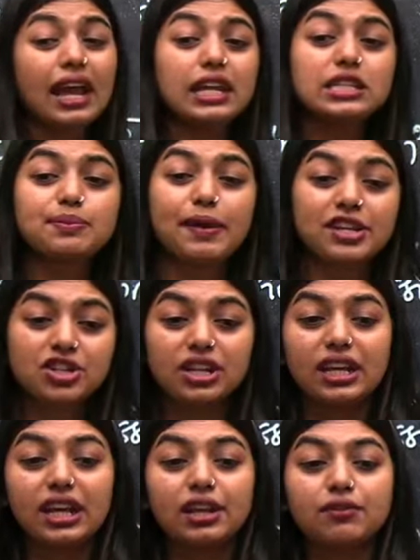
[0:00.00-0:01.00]
in
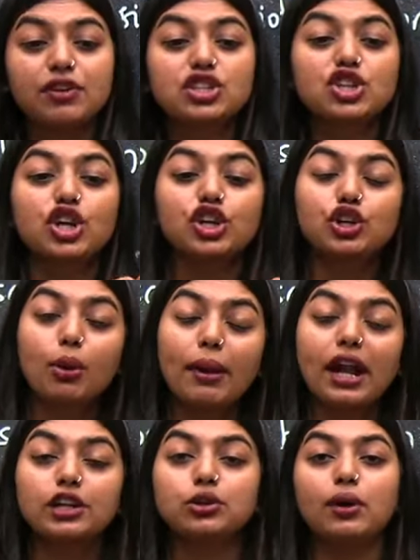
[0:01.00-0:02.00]
especially in which
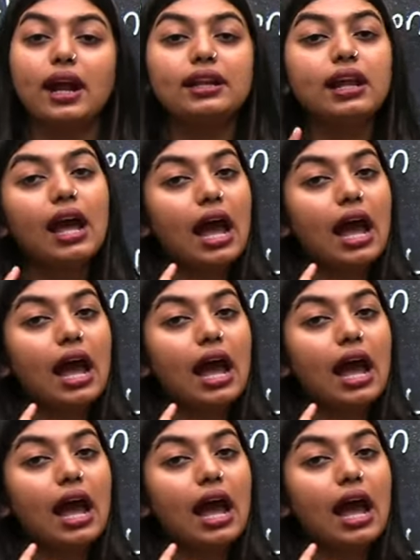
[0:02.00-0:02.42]
tomato and